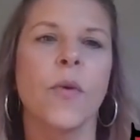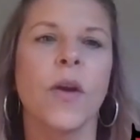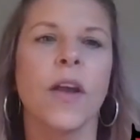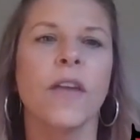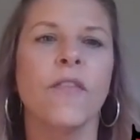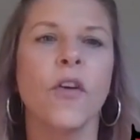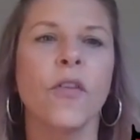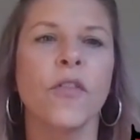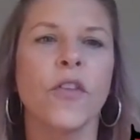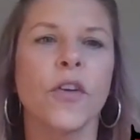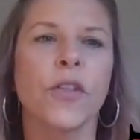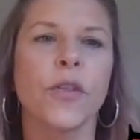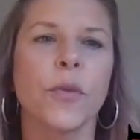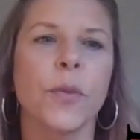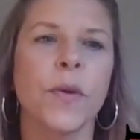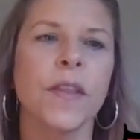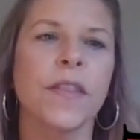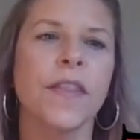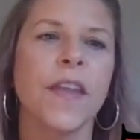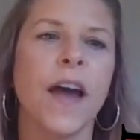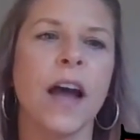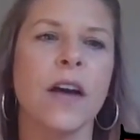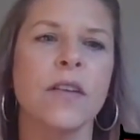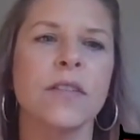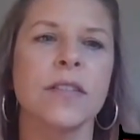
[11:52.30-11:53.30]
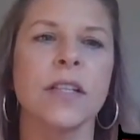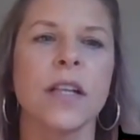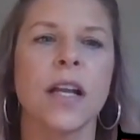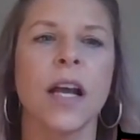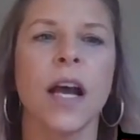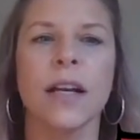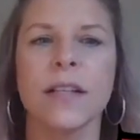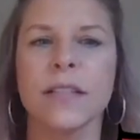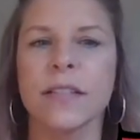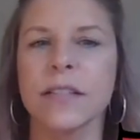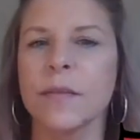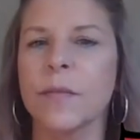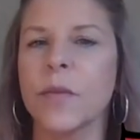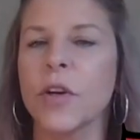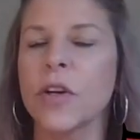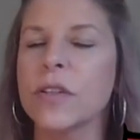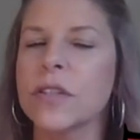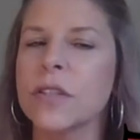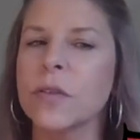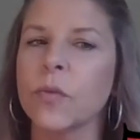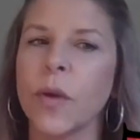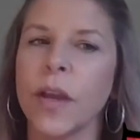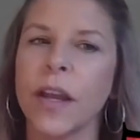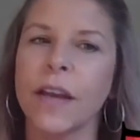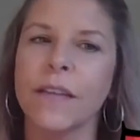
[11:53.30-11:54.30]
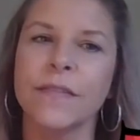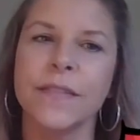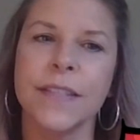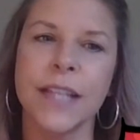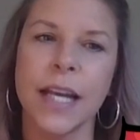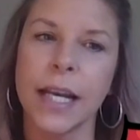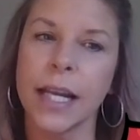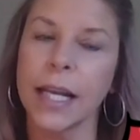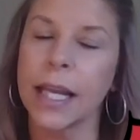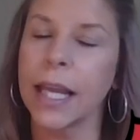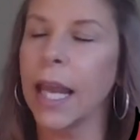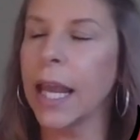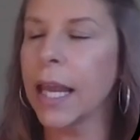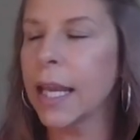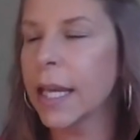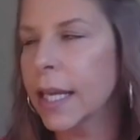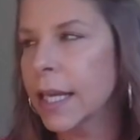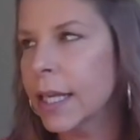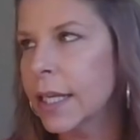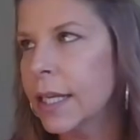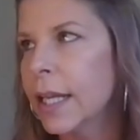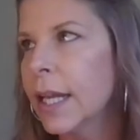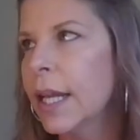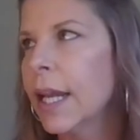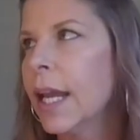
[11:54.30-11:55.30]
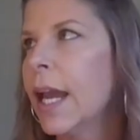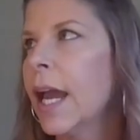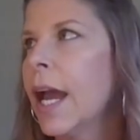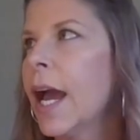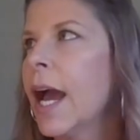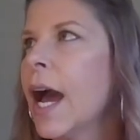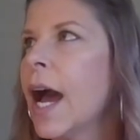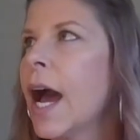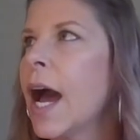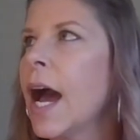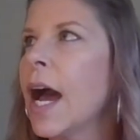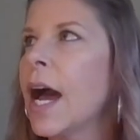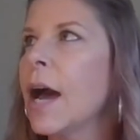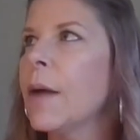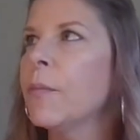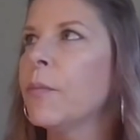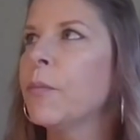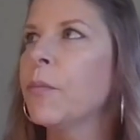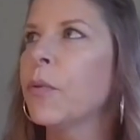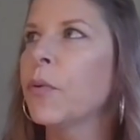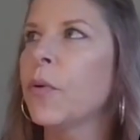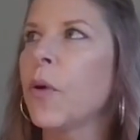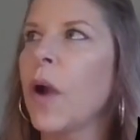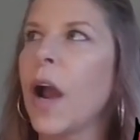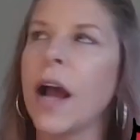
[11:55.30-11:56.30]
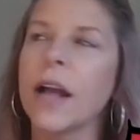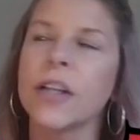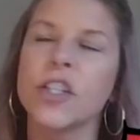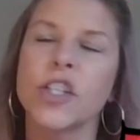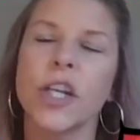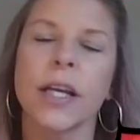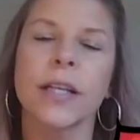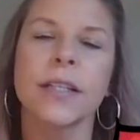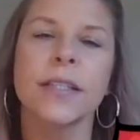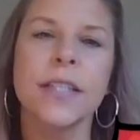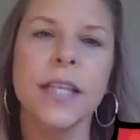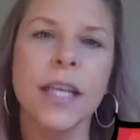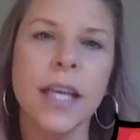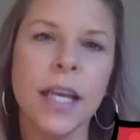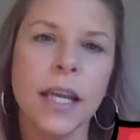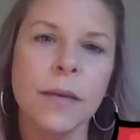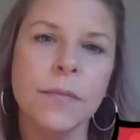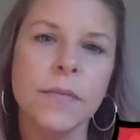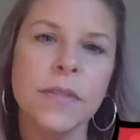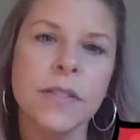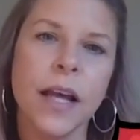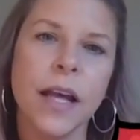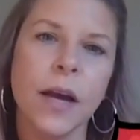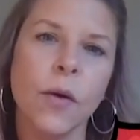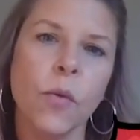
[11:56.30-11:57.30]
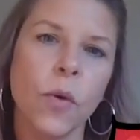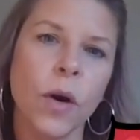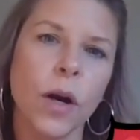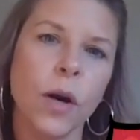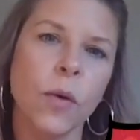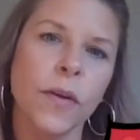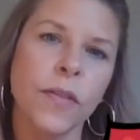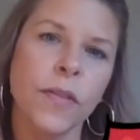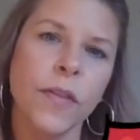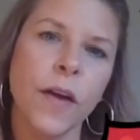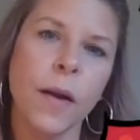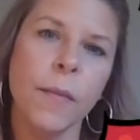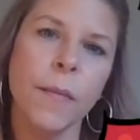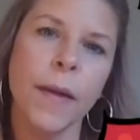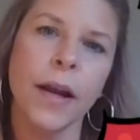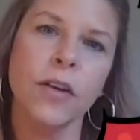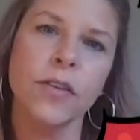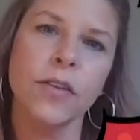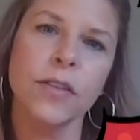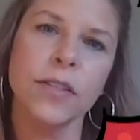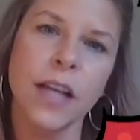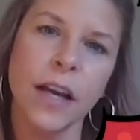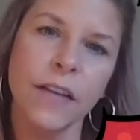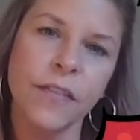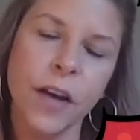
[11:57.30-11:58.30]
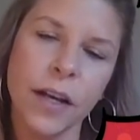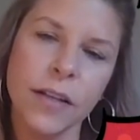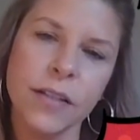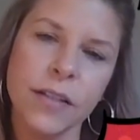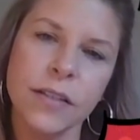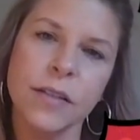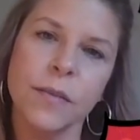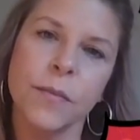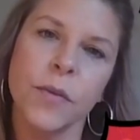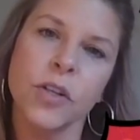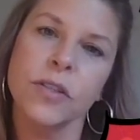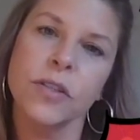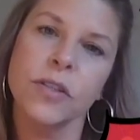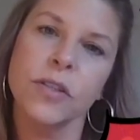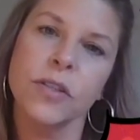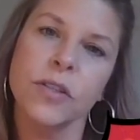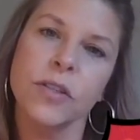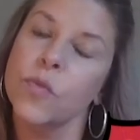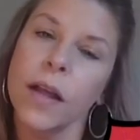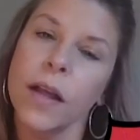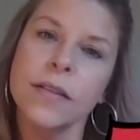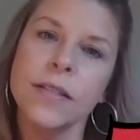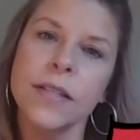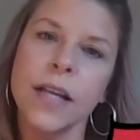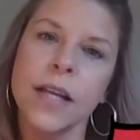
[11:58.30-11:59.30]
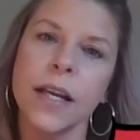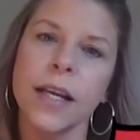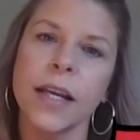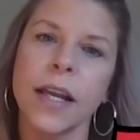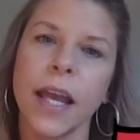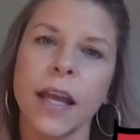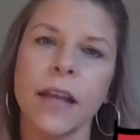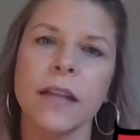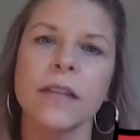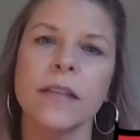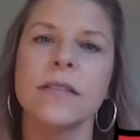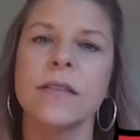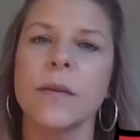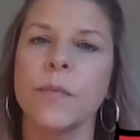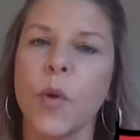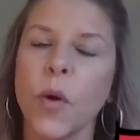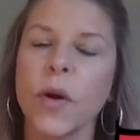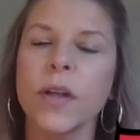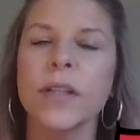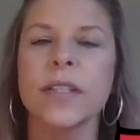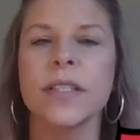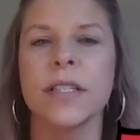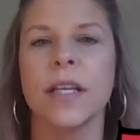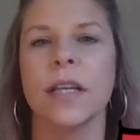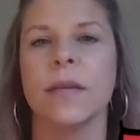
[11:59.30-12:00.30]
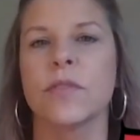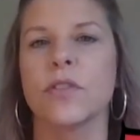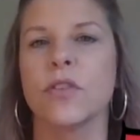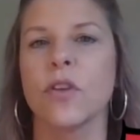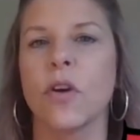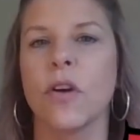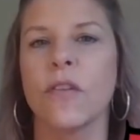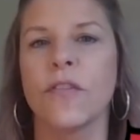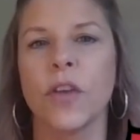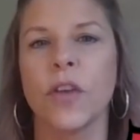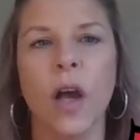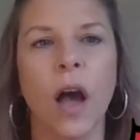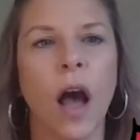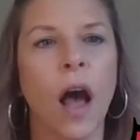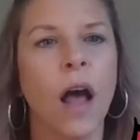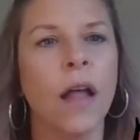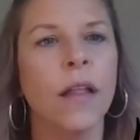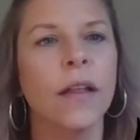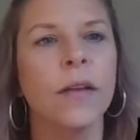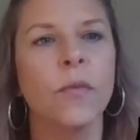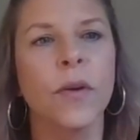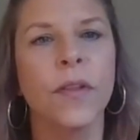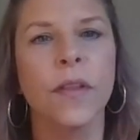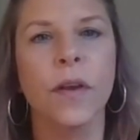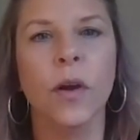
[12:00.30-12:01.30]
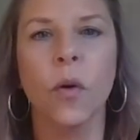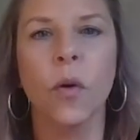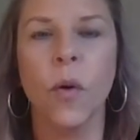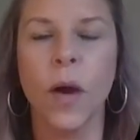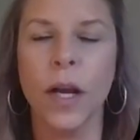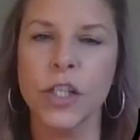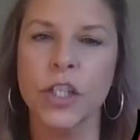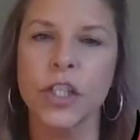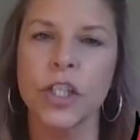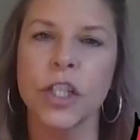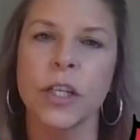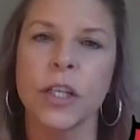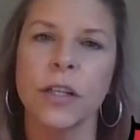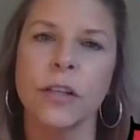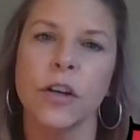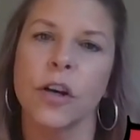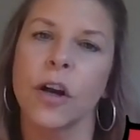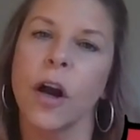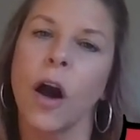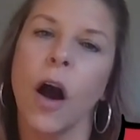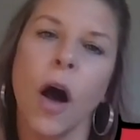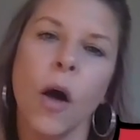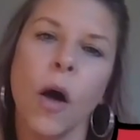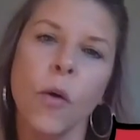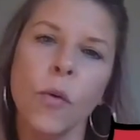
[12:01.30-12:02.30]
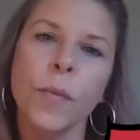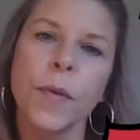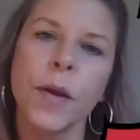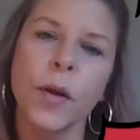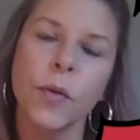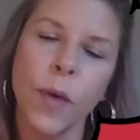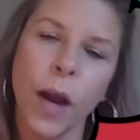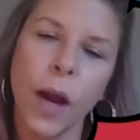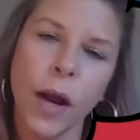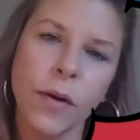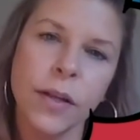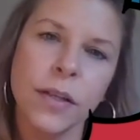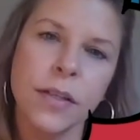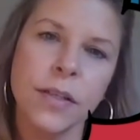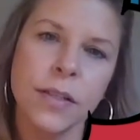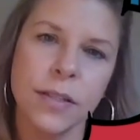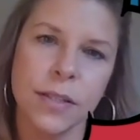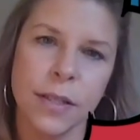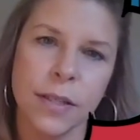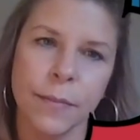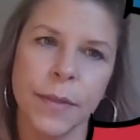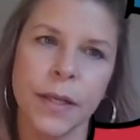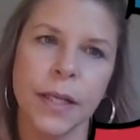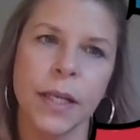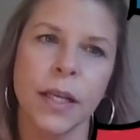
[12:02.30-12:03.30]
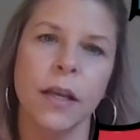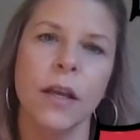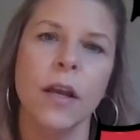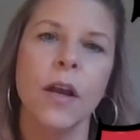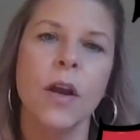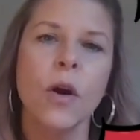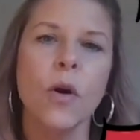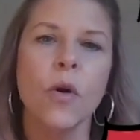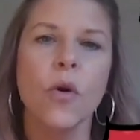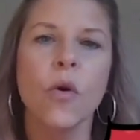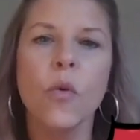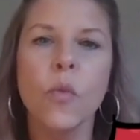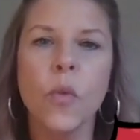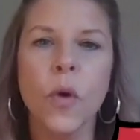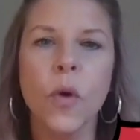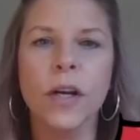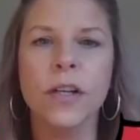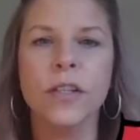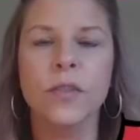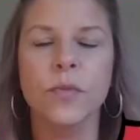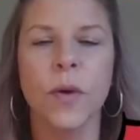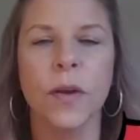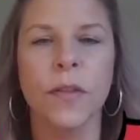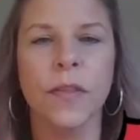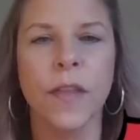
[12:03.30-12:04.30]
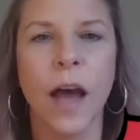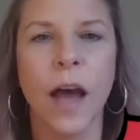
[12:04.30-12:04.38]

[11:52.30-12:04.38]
We have over 3,000 customers, and we have dedicated project teams that work with our Microsoft customers, as well as dedicated support teams. So if you call in with a question, your call will be routed to somebody who works